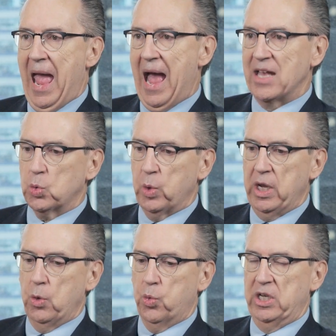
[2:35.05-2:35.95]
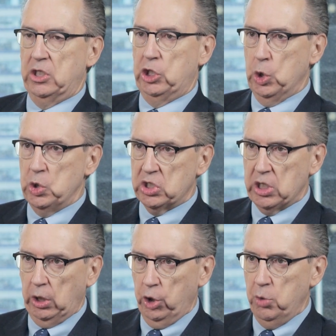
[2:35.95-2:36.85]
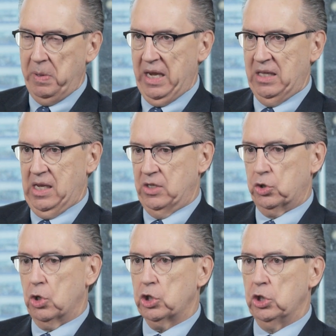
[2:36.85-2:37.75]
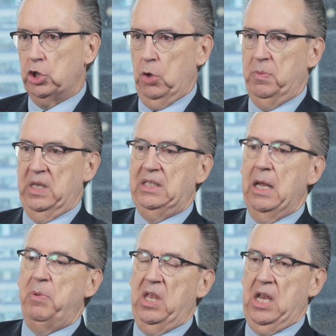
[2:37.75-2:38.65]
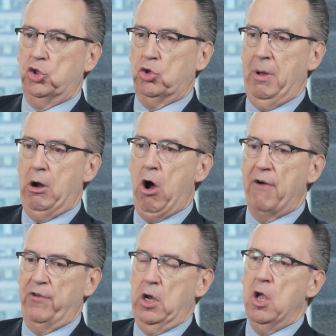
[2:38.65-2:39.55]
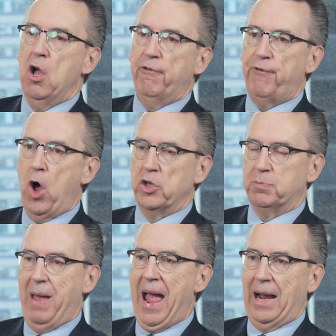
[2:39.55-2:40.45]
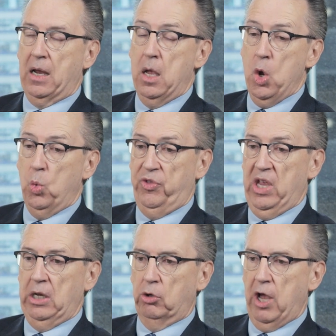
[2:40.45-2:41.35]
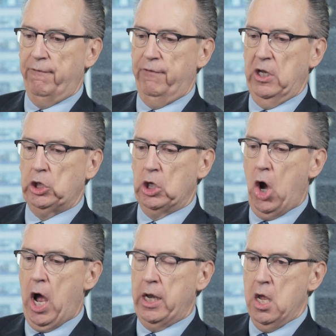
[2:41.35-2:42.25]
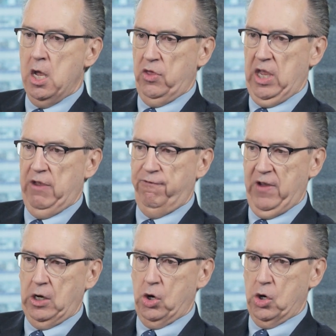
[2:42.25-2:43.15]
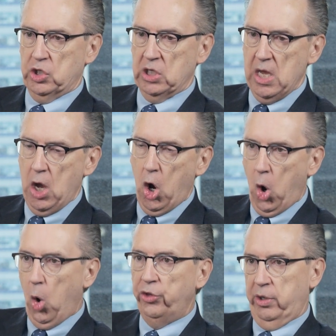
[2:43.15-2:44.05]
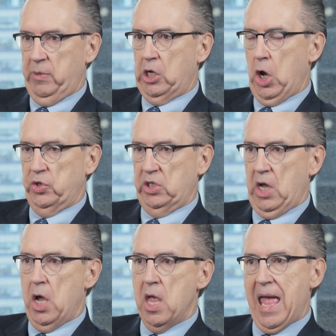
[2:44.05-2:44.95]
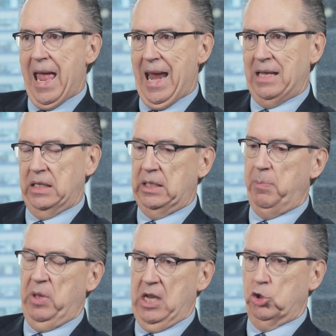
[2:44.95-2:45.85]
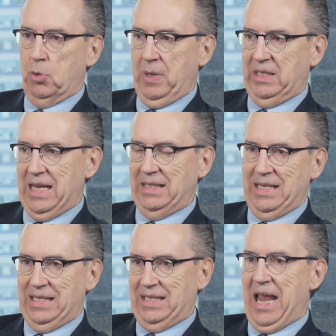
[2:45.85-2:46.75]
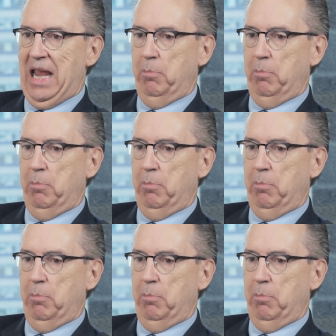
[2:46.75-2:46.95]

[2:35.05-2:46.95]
As we reduce the loop in the insertion tube, the tip of the instrument often falls back. With the ENDOCUFF Vision on, the fingers hold the mucosa and the tip of the instrument tends to stay in